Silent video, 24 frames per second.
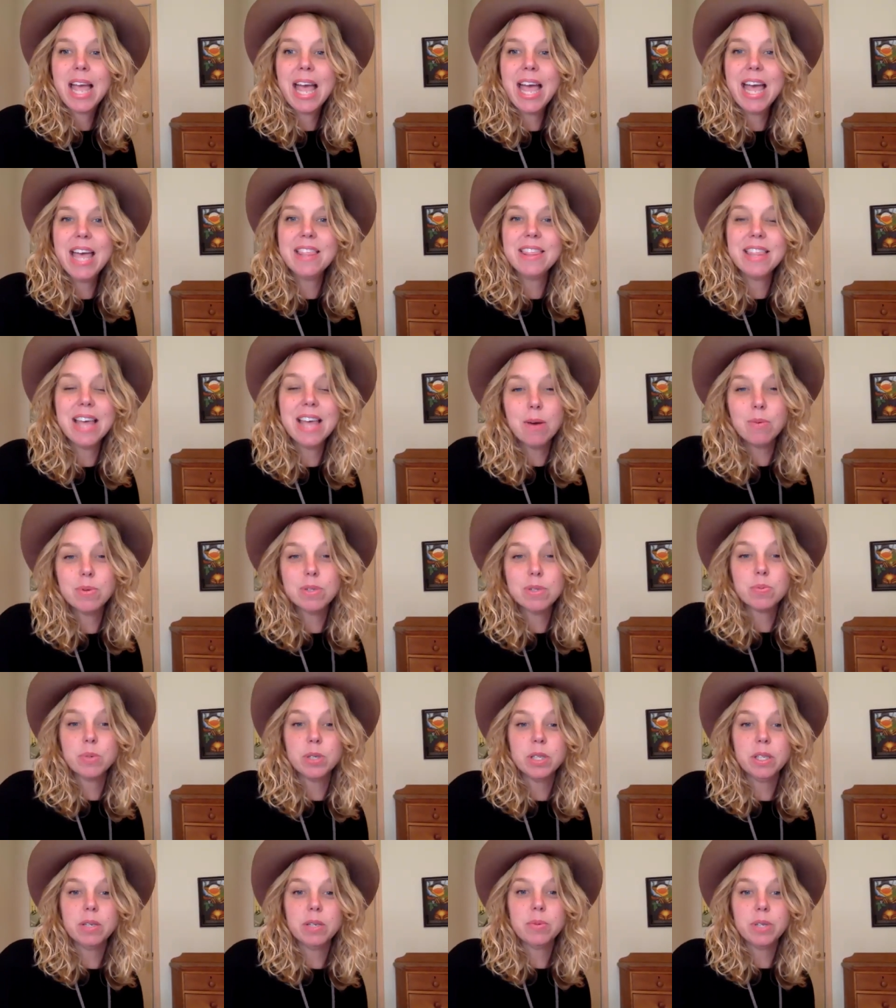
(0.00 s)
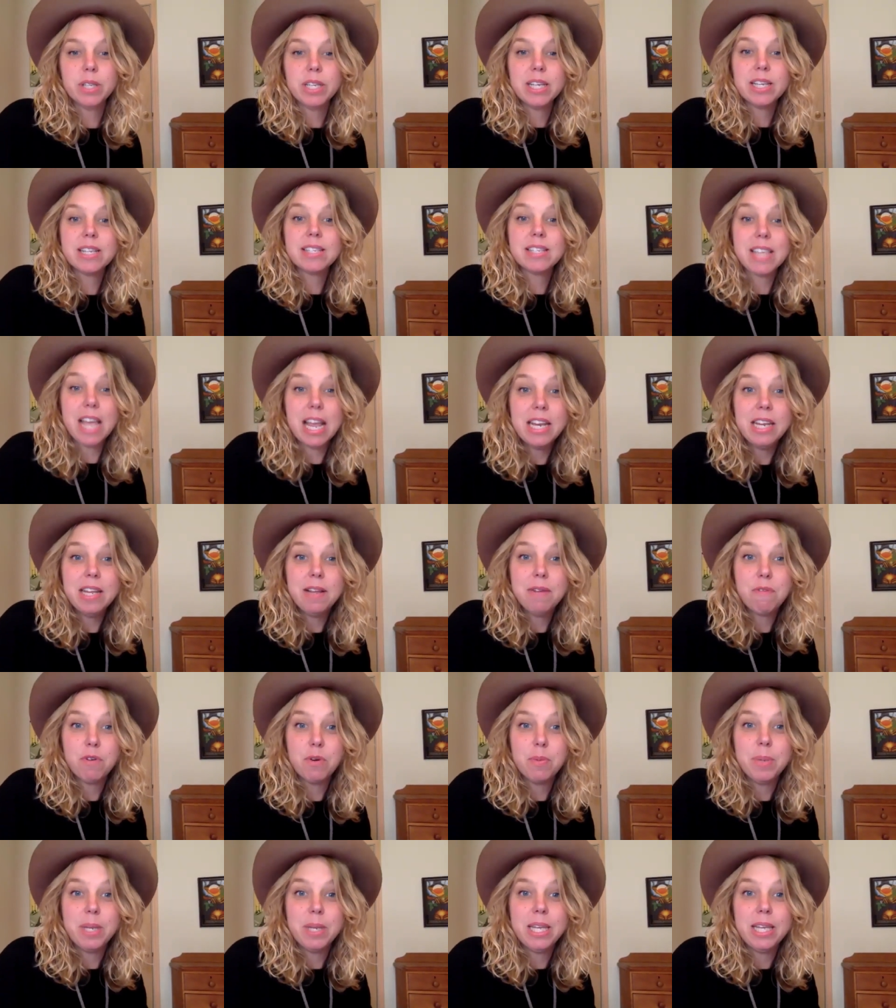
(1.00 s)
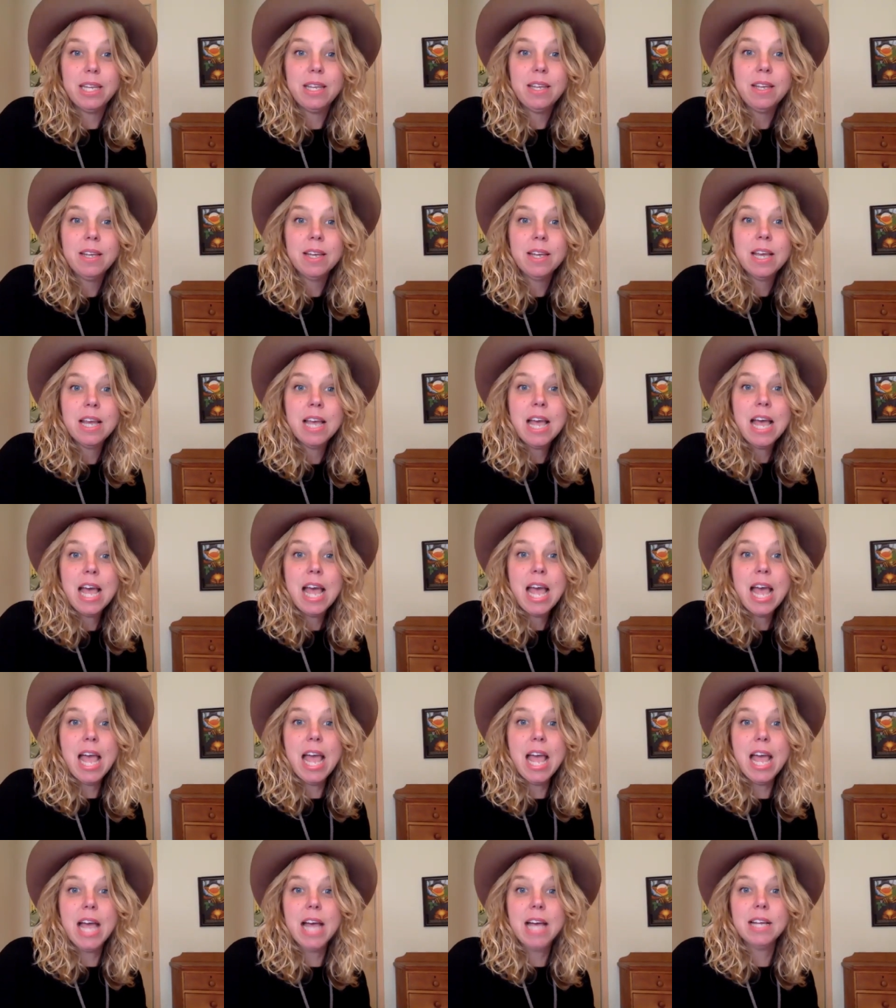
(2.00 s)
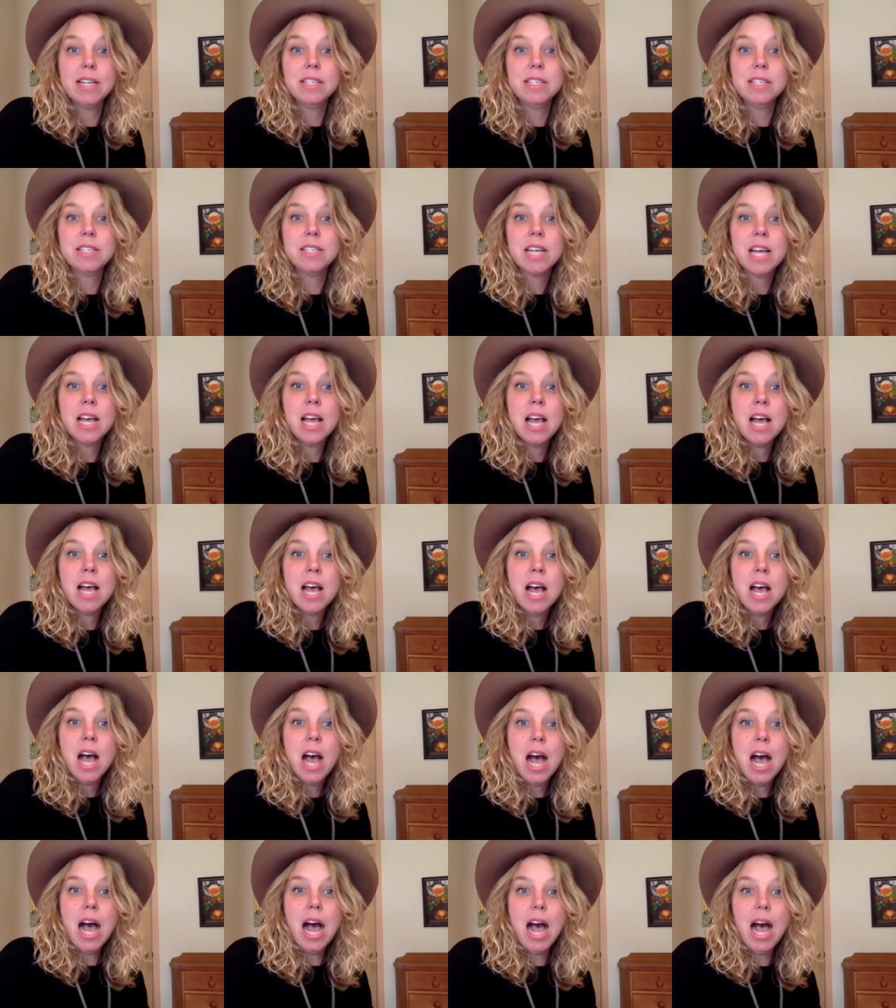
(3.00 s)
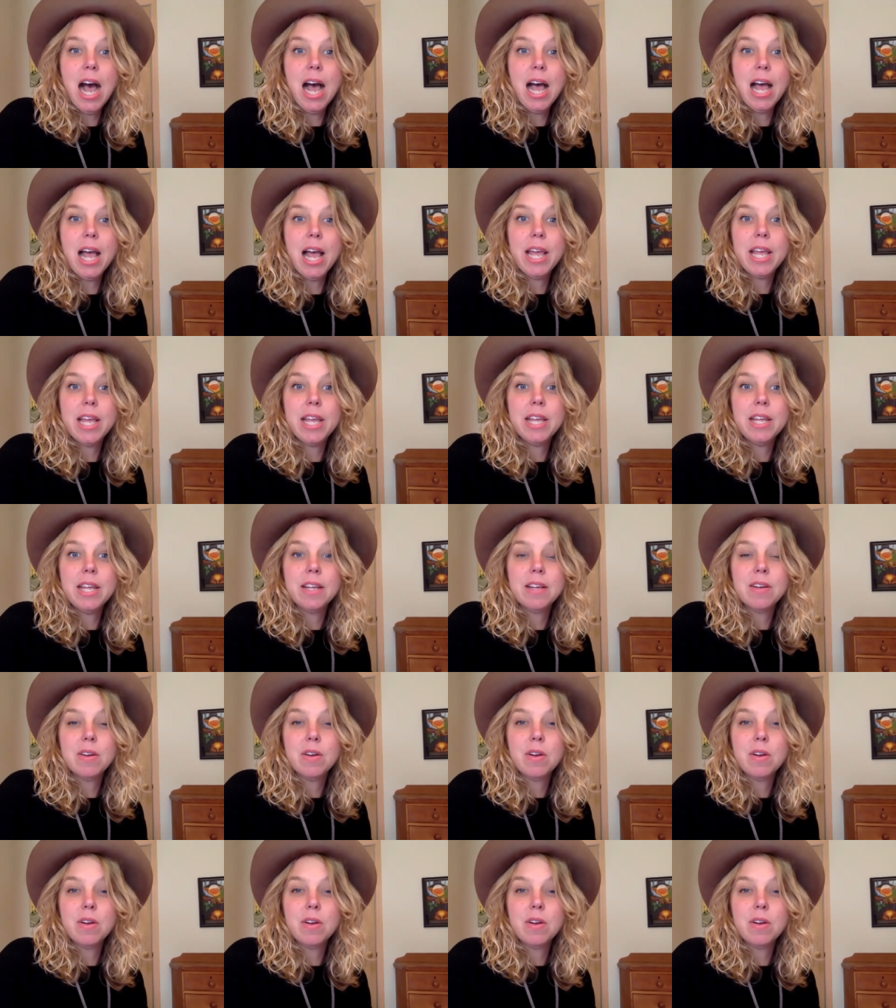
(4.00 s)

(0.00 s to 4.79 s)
And that was really really exciting for me and I